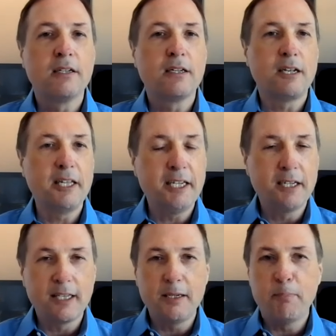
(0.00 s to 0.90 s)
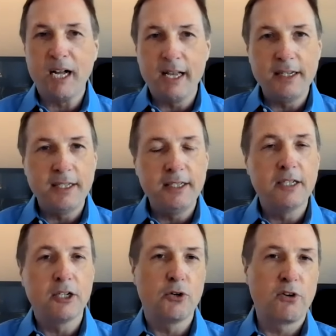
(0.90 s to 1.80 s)
legally
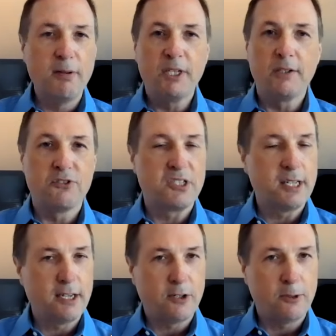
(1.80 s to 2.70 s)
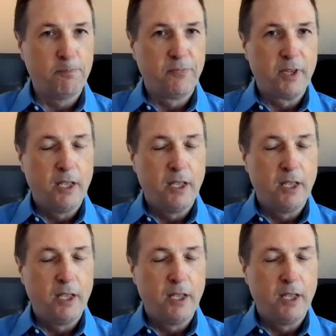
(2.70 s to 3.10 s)
binding agreement of sale.